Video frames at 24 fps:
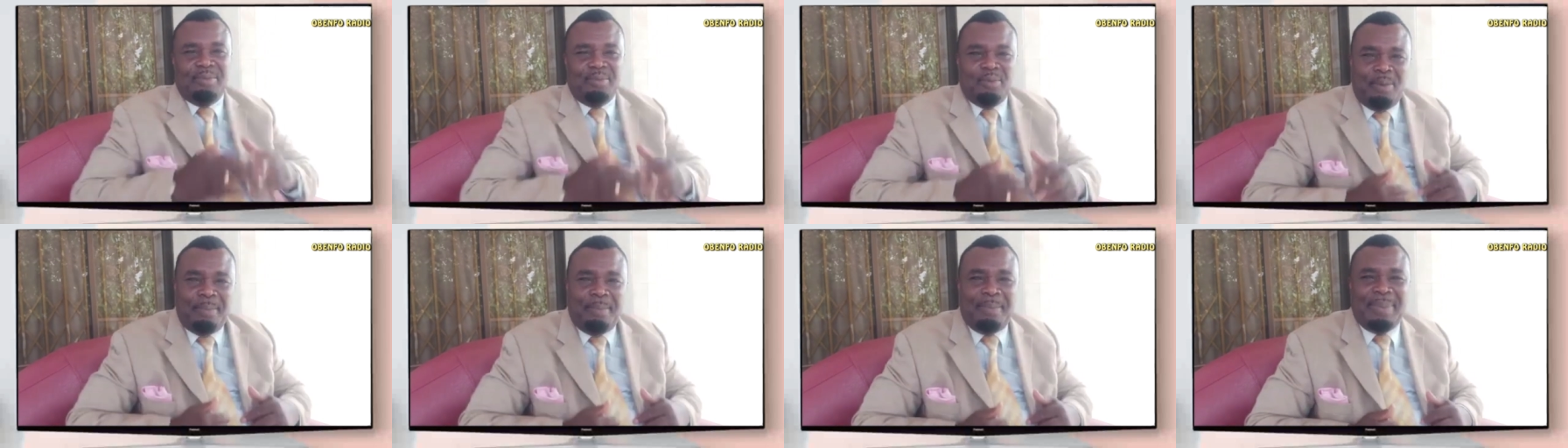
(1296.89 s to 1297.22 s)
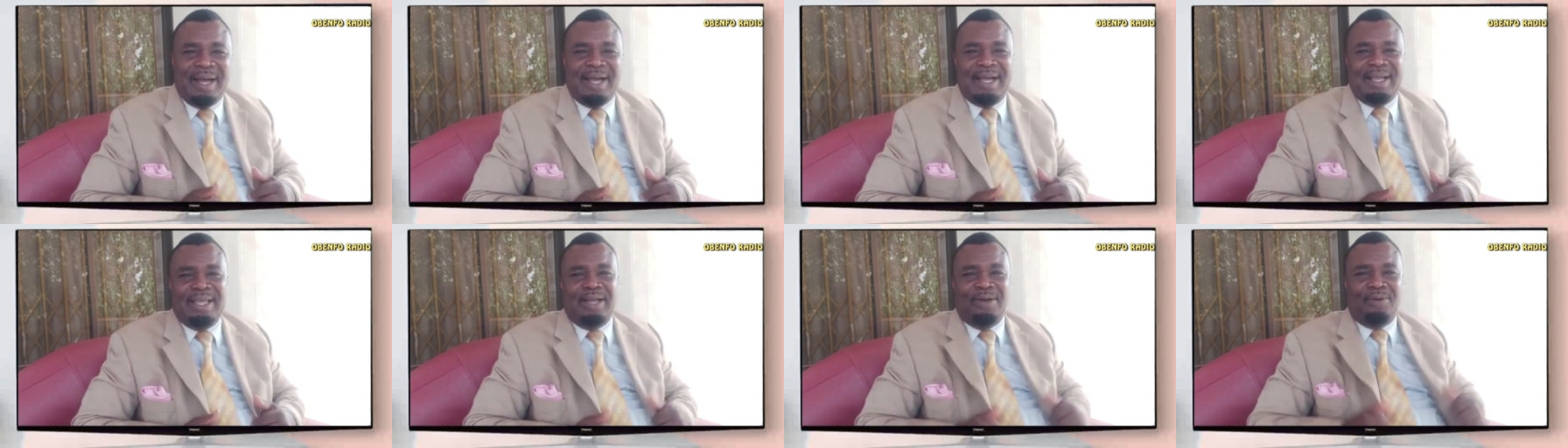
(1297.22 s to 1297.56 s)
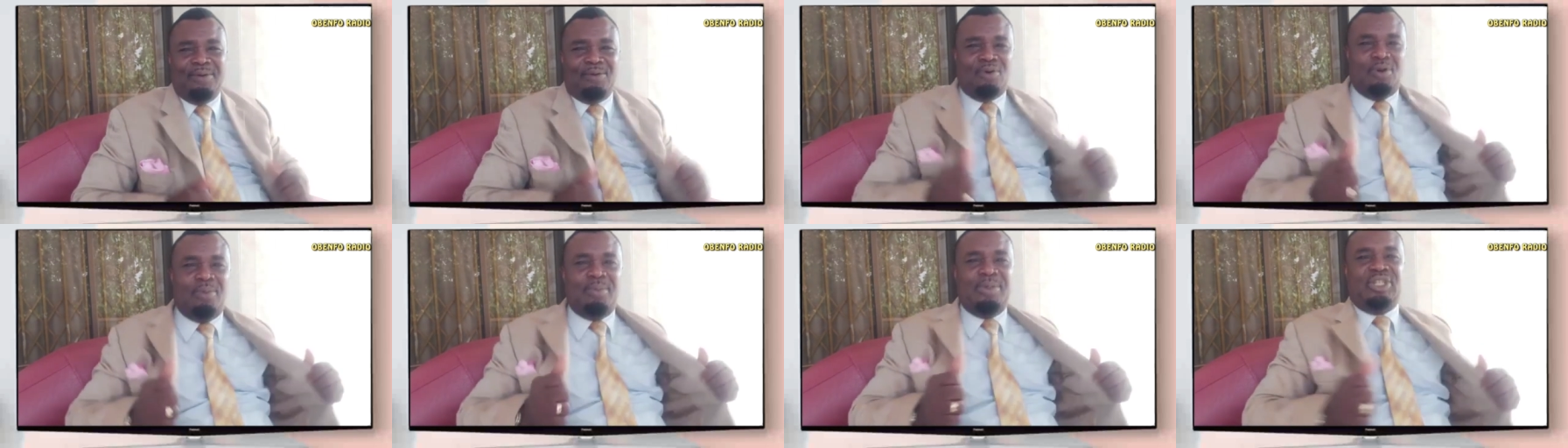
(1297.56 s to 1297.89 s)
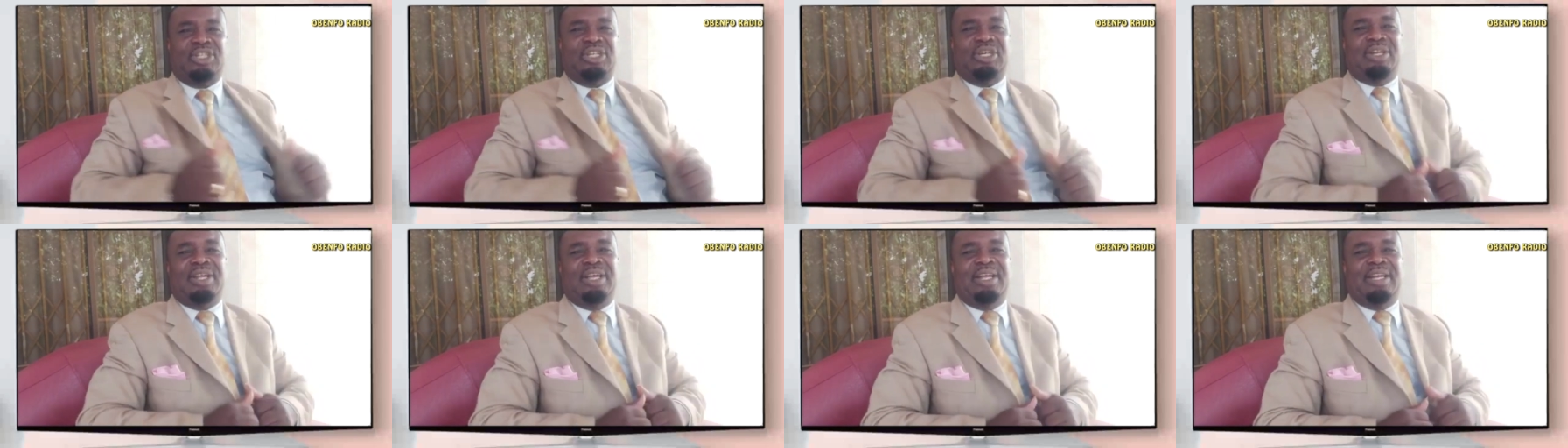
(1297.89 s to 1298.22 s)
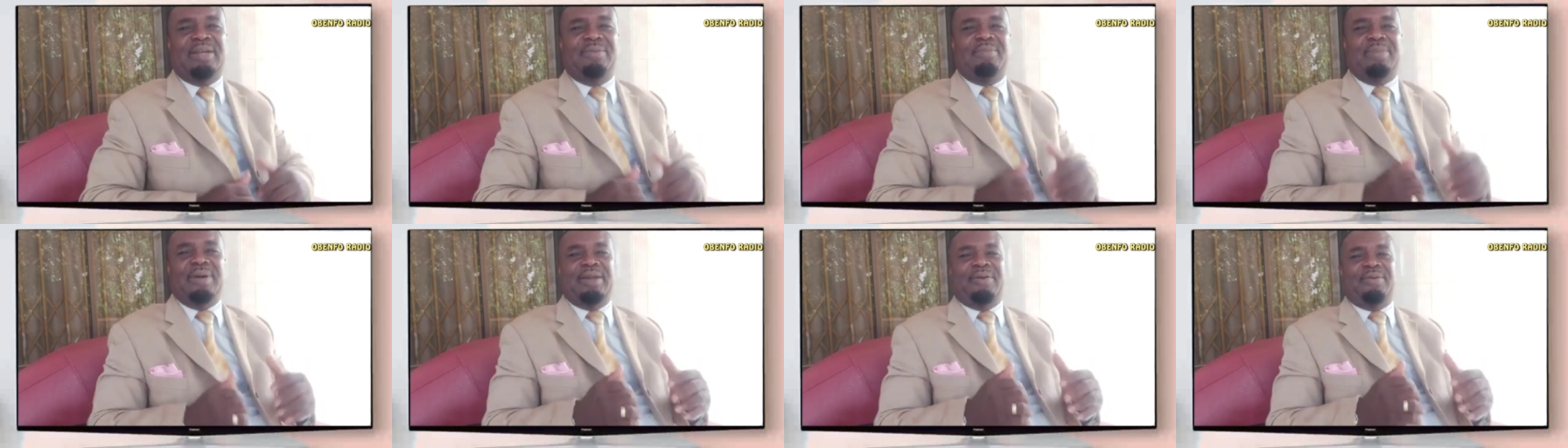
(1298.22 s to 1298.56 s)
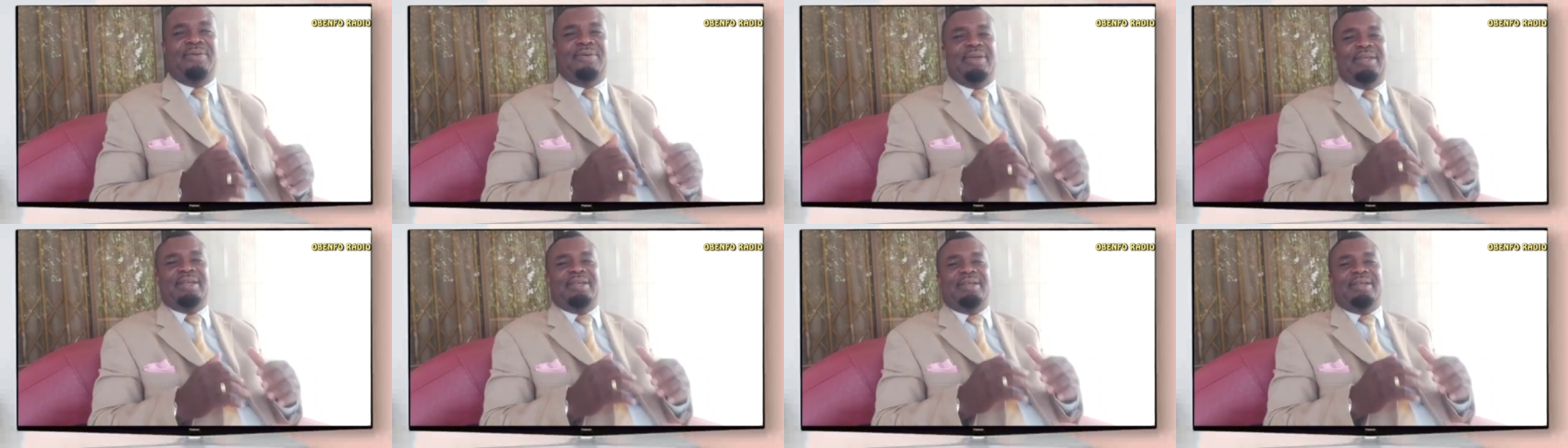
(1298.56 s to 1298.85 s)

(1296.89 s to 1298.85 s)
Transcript: Mumma and Commissioner Debano.